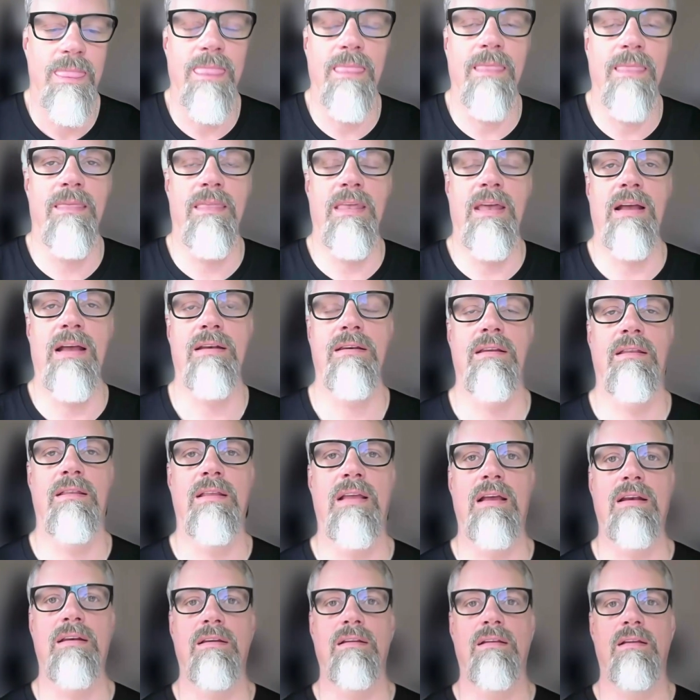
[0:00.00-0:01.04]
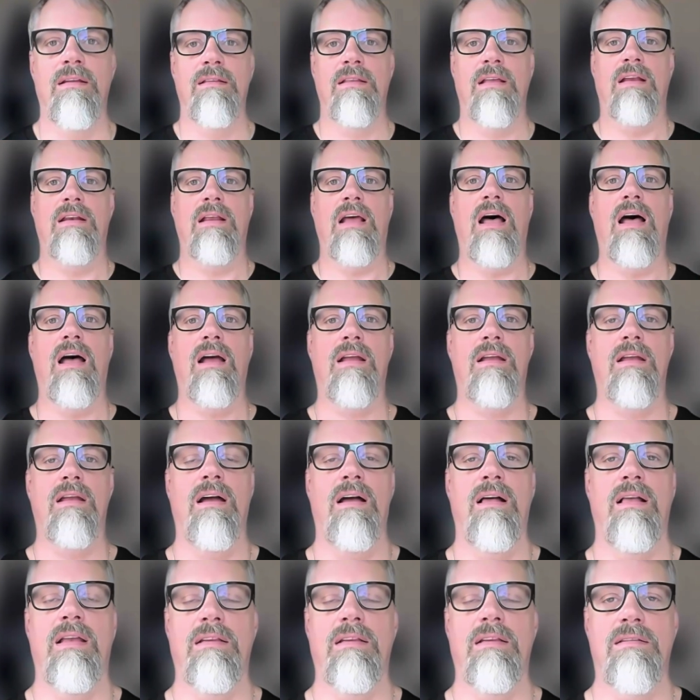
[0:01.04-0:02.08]

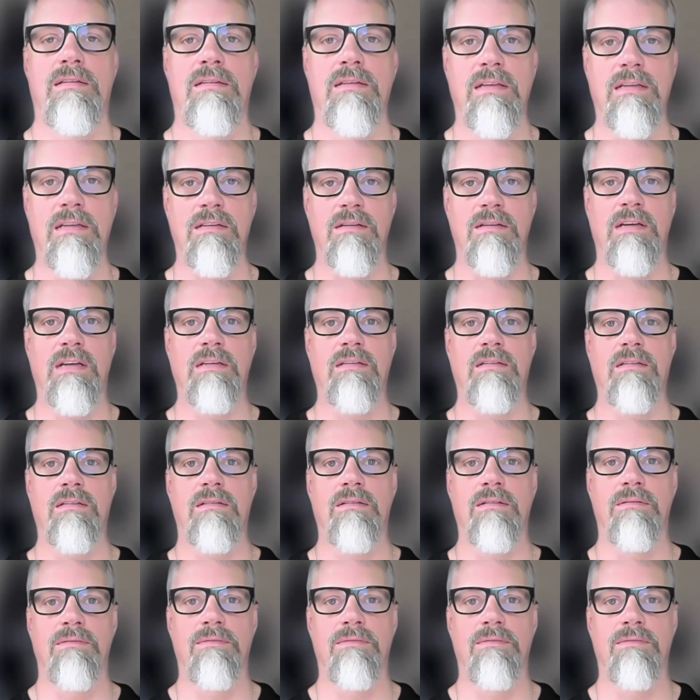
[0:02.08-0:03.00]
Akka is